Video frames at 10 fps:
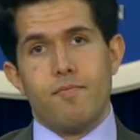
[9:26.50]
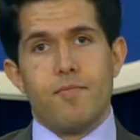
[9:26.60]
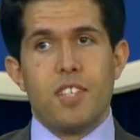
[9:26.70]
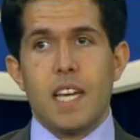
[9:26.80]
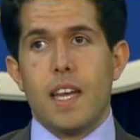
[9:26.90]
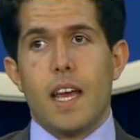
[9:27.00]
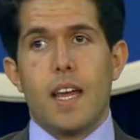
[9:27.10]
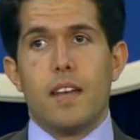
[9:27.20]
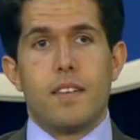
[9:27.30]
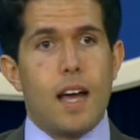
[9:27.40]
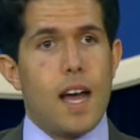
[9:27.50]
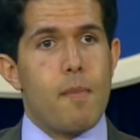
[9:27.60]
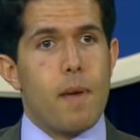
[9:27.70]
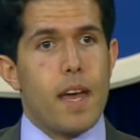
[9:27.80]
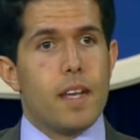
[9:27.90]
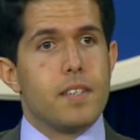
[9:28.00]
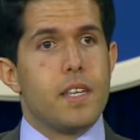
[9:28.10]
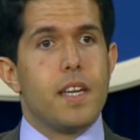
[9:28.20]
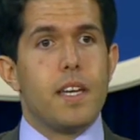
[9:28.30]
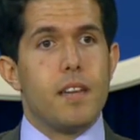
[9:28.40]
CNN, Time
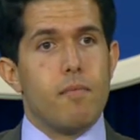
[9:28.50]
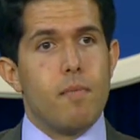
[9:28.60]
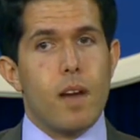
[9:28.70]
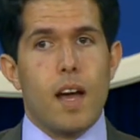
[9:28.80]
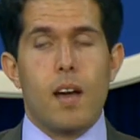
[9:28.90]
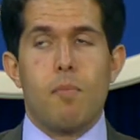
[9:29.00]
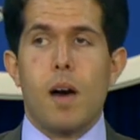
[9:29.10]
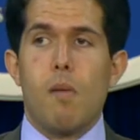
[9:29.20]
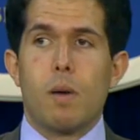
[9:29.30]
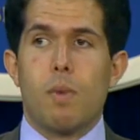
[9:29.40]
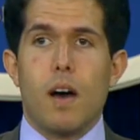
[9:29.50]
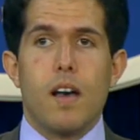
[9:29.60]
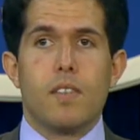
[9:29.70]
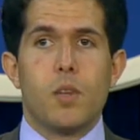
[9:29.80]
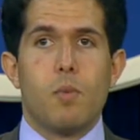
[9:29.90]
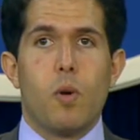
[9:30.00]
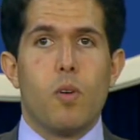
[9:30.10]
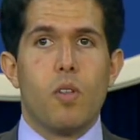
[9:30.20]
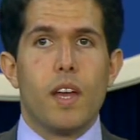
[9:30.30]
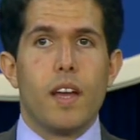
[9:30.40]
Magazine, public policy
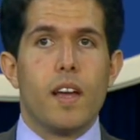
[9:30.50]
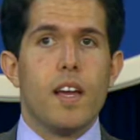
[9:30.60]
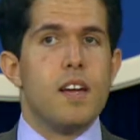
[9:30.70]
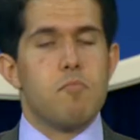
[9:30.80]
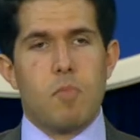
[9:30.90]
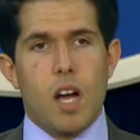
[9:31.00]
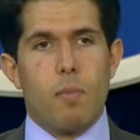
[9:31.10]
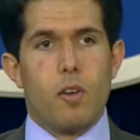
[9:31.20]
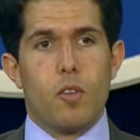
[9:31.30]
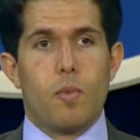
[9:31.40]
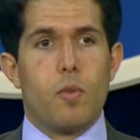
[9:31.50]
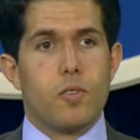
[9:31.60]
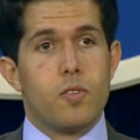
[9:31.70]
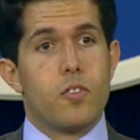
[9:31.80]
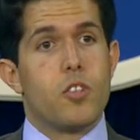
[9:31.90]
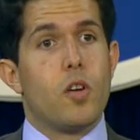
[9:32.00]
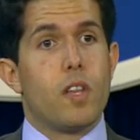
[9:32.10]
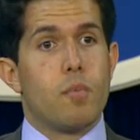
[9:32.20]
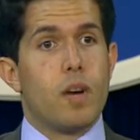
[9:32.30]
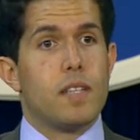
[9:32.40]
polling, a couple other pollsters showing
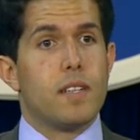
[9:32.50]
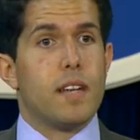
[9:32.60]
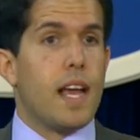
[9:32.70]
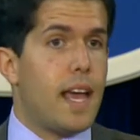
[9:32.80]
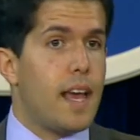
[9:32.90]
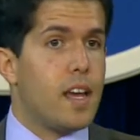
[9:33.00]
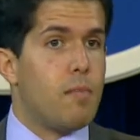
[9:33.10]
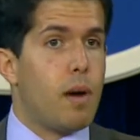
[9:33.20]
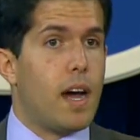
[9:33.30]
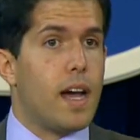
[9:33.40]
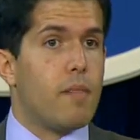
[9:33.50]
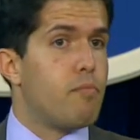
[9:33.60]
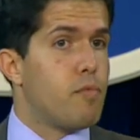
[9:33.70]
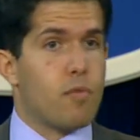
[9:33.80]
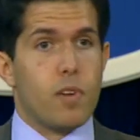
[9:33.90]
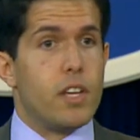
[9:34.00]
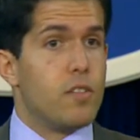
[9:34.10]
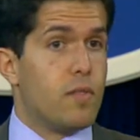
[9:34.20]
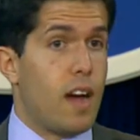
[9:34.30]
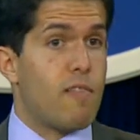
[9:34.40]
the president ahead by 3 to
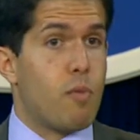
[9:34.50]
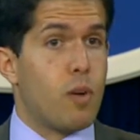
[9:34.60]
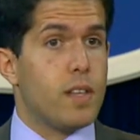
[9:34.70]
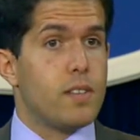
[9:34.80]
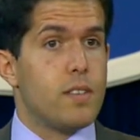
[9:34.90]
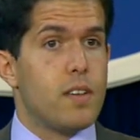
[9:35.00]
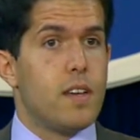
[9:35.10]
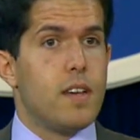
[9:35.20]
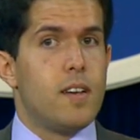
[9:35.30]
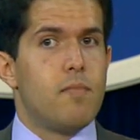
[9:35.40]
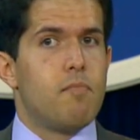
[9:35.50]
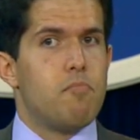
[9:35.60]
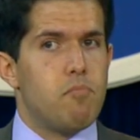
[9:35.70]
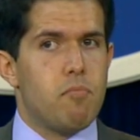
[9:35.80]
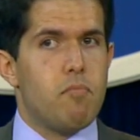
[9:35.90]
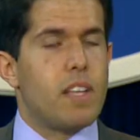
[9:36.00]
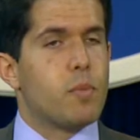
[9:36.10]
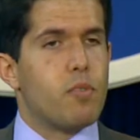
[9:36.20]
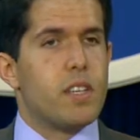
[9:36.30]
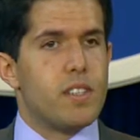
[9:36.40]
5 points. That's a
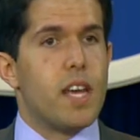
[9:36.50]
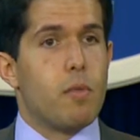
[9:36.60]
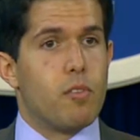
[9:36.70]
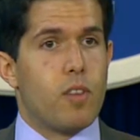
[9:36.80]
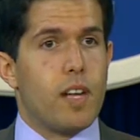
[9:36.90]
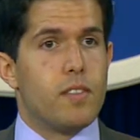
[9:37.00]
pretty stable trend.